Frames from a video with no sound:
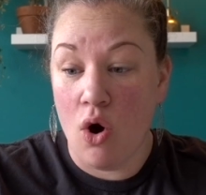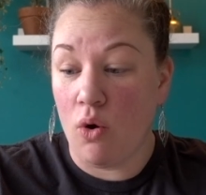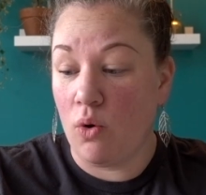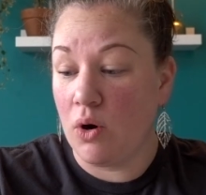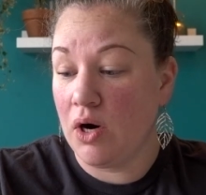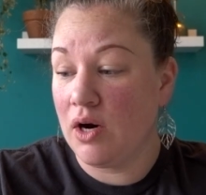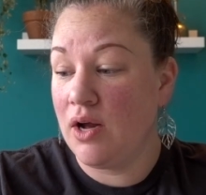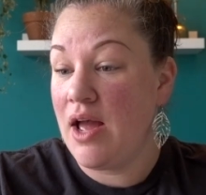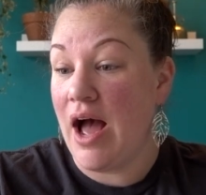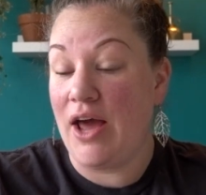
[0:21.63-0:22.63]
Or
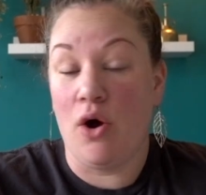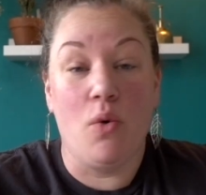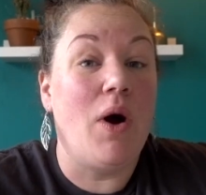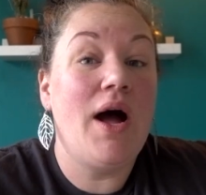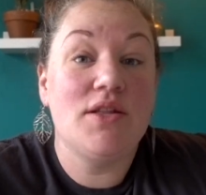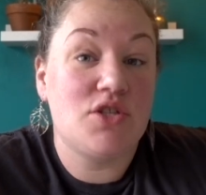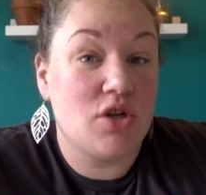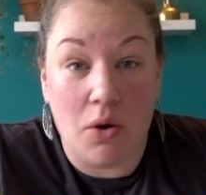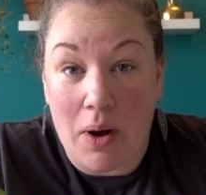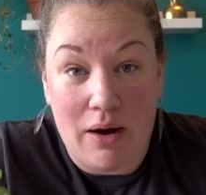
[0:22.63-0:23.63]
I don't want to
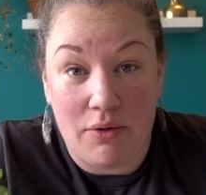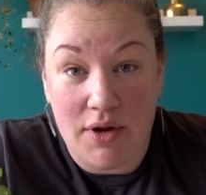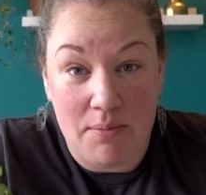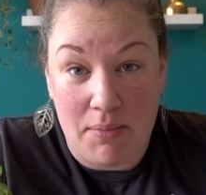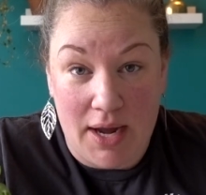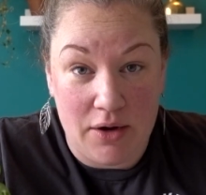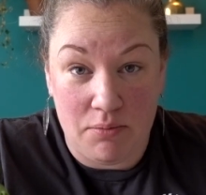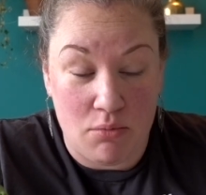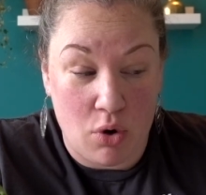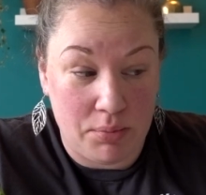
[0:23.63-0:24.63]
go out and buy
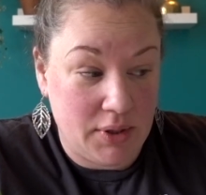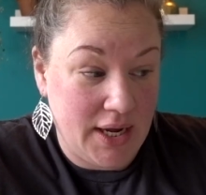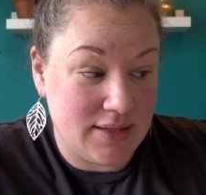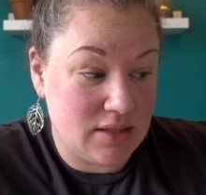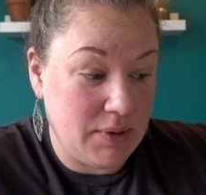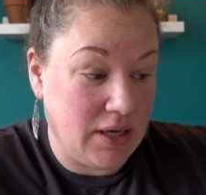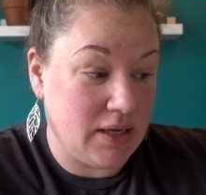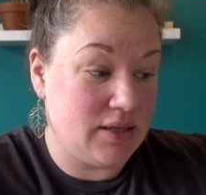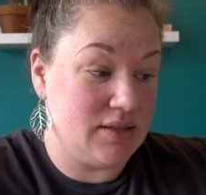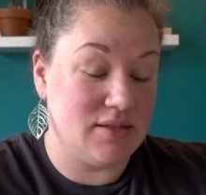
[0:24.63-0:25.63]
more plants
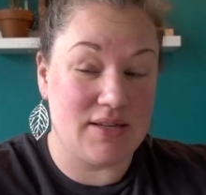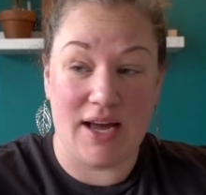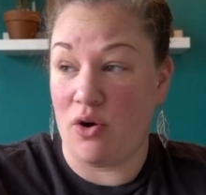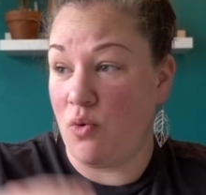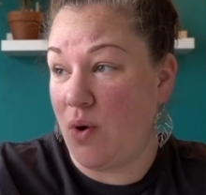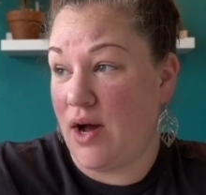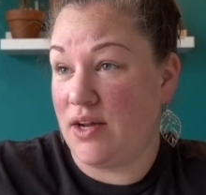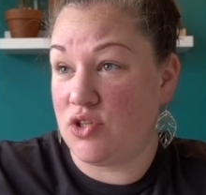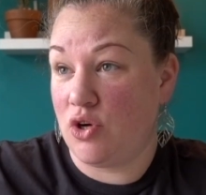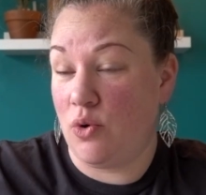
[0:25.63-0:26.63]
because I don't
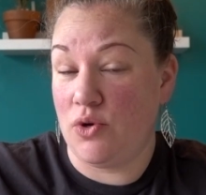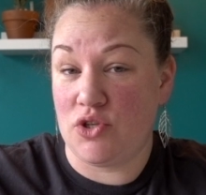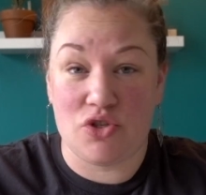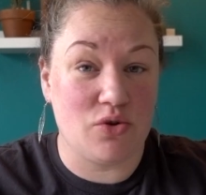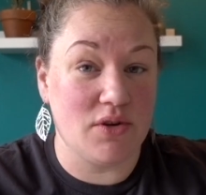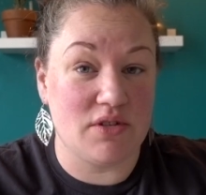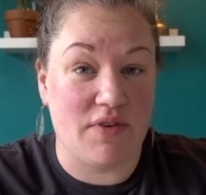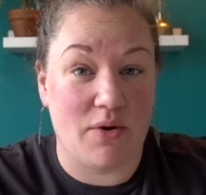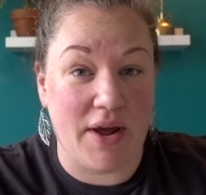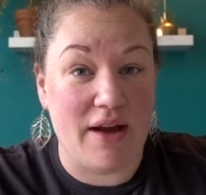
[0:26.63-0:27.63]
want to go into stores if
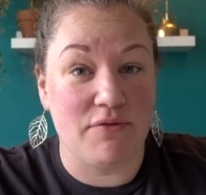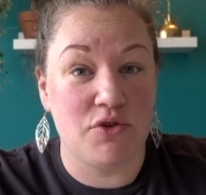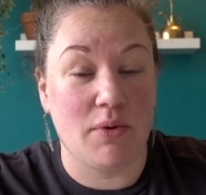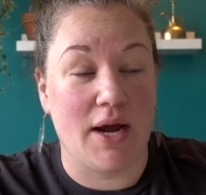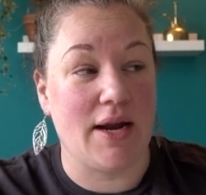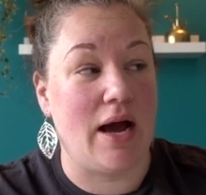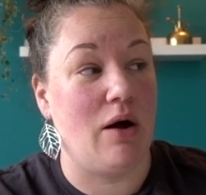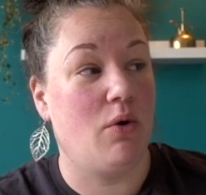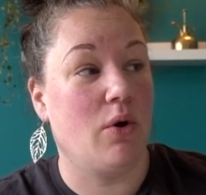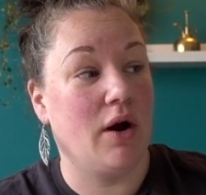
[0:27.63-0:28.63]
I don't have to right
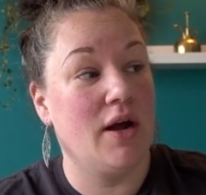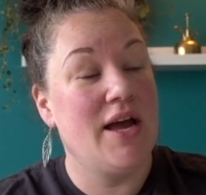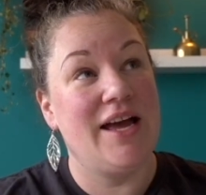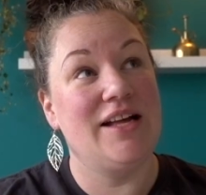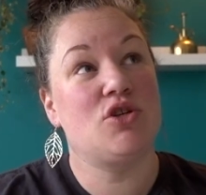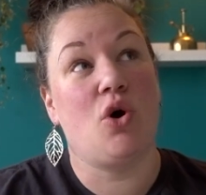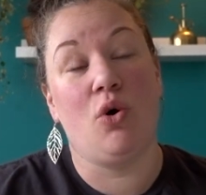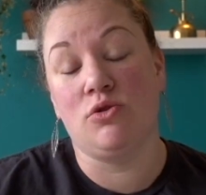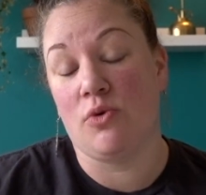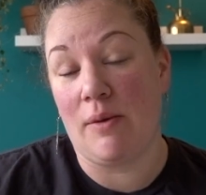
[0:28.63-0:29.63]
now. Or it's
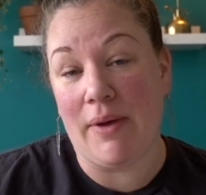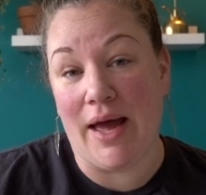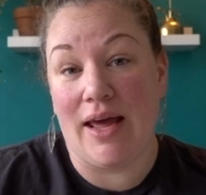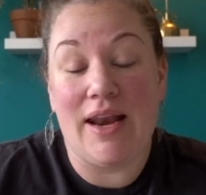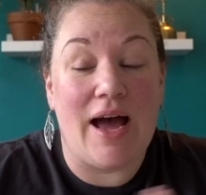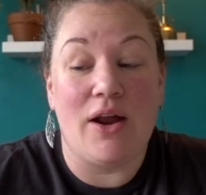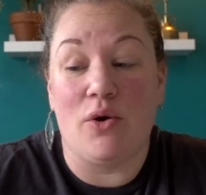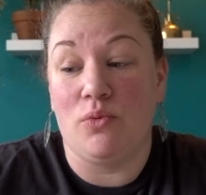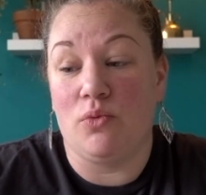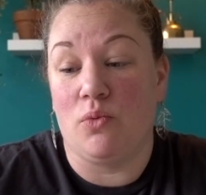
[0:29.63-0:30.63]
cold where I'm at and I
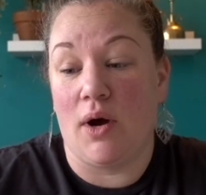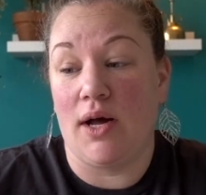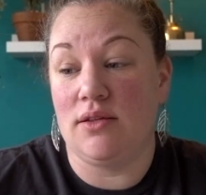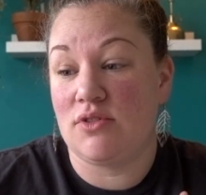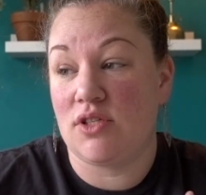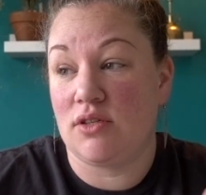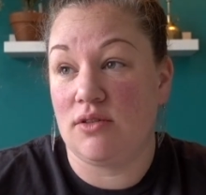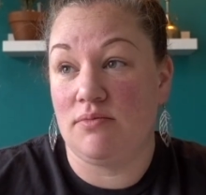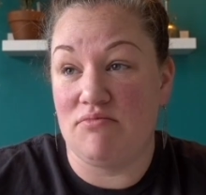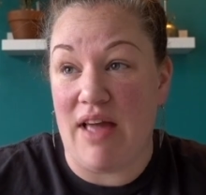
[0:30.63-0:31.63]
don't want
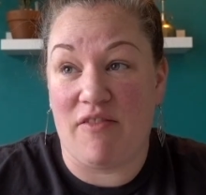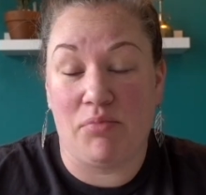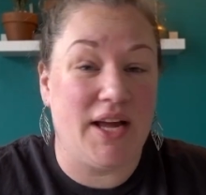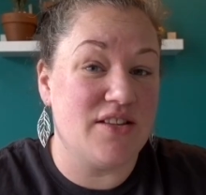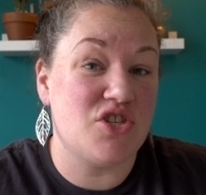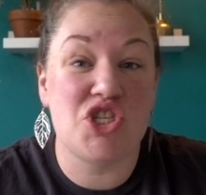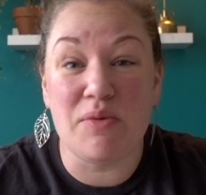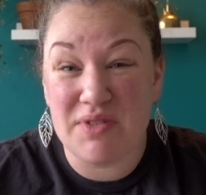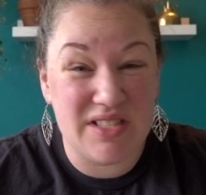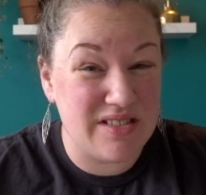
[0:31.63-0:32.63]
to have plants
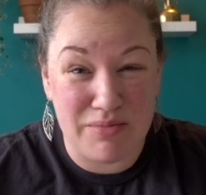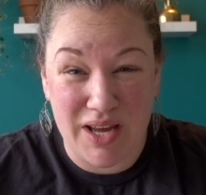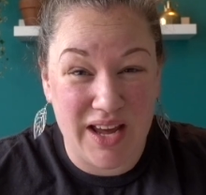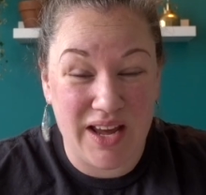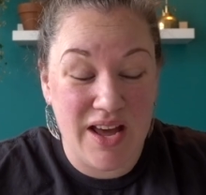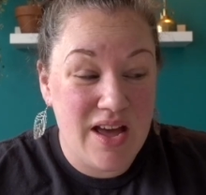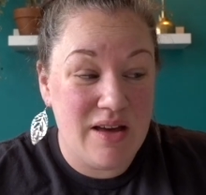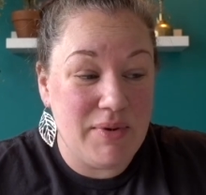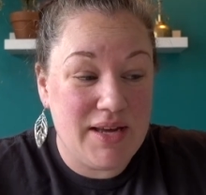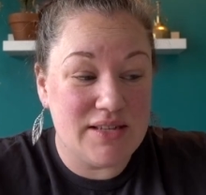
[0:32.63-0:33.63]
shipped to me
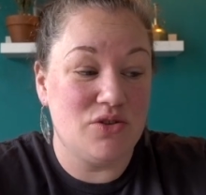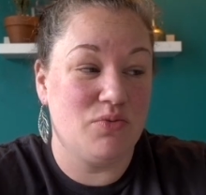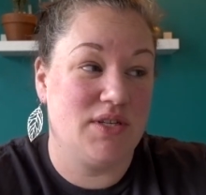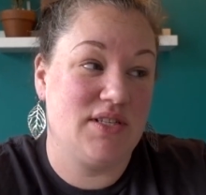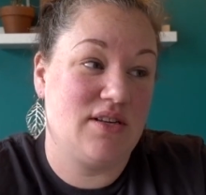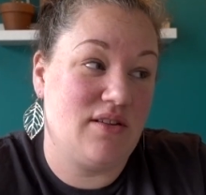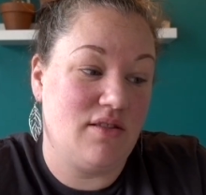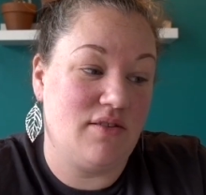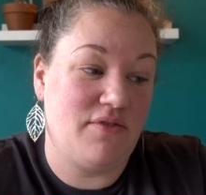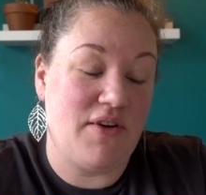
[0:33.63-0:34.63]
because you risk
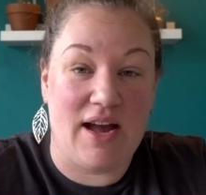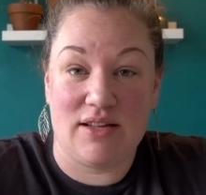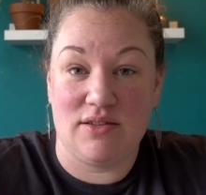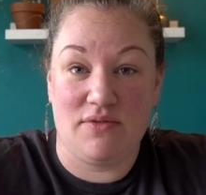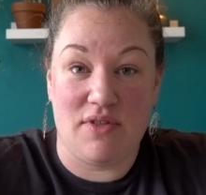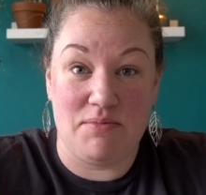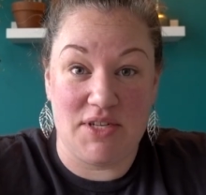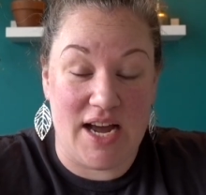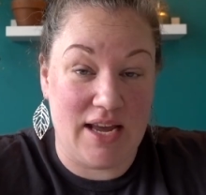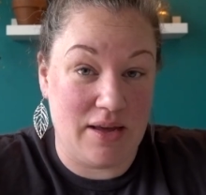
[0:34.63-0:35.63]
the fact of them
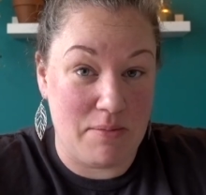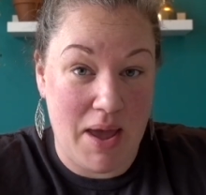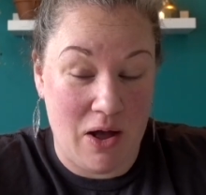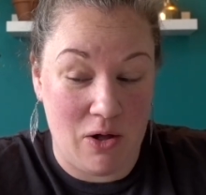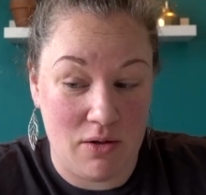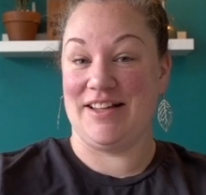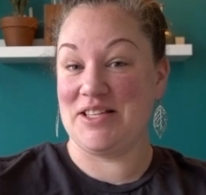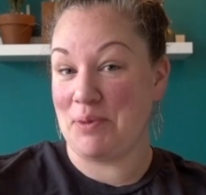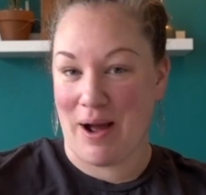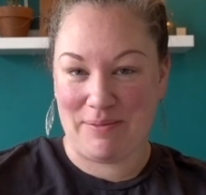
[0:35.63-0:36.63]
dying in the mail. Let's
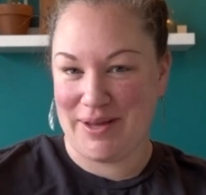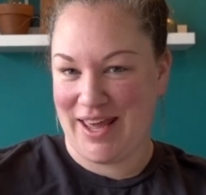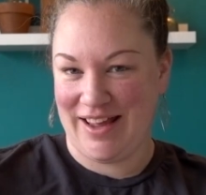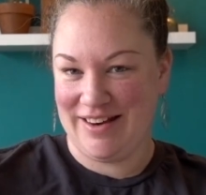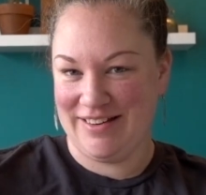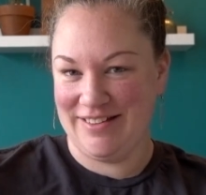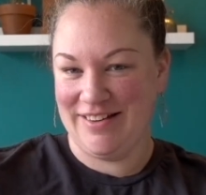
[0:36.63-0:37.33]
propagate.